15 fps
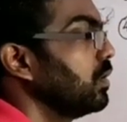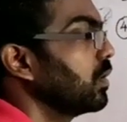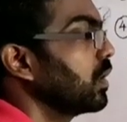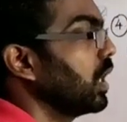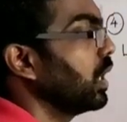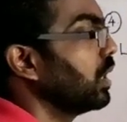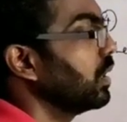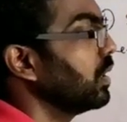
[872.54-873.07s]

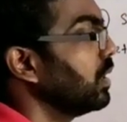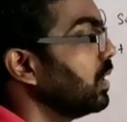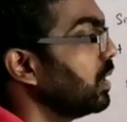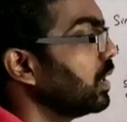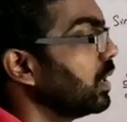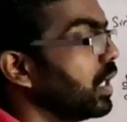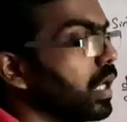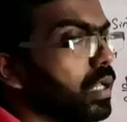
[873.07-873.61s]
Okay,
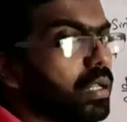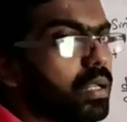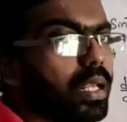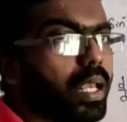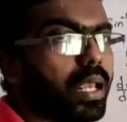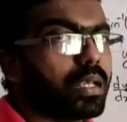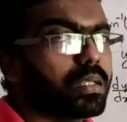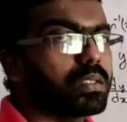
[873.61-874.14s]

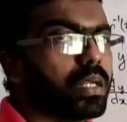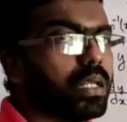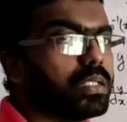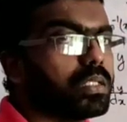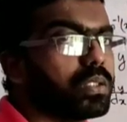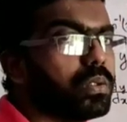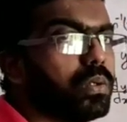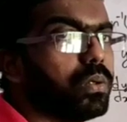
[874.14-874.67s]
n x
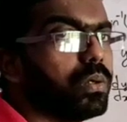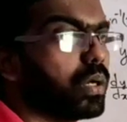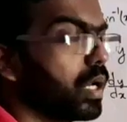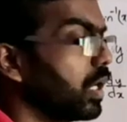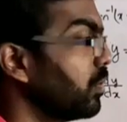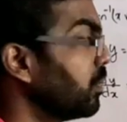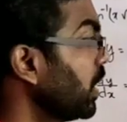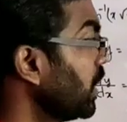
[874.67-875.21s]
raised to
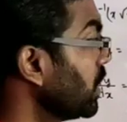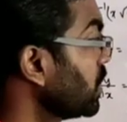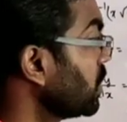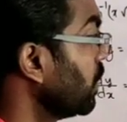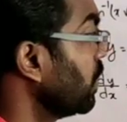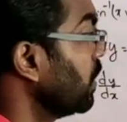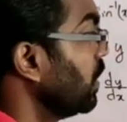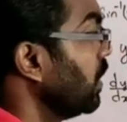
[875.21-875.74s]
n minus
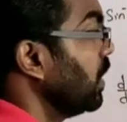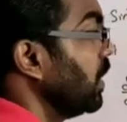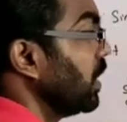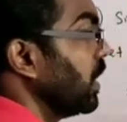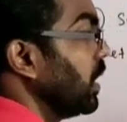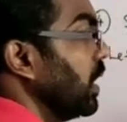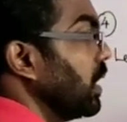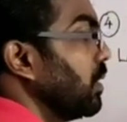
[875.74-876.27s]
1.
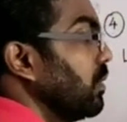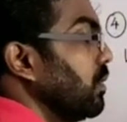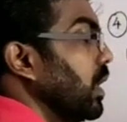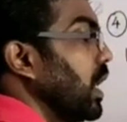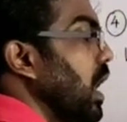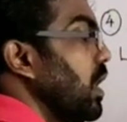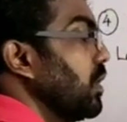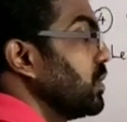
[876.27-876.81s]
Here we
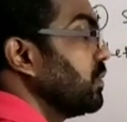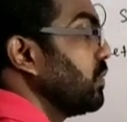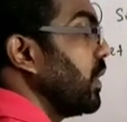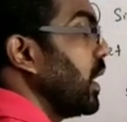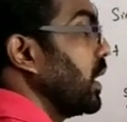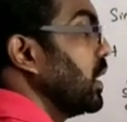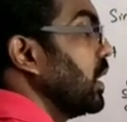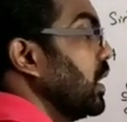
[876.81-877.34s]
have to
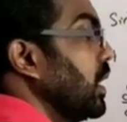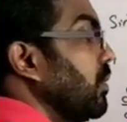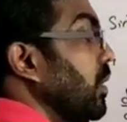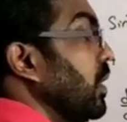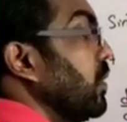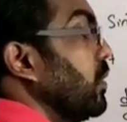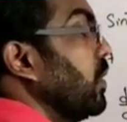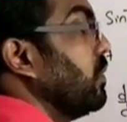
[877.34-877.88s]
find the
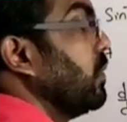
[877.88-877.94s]
derivative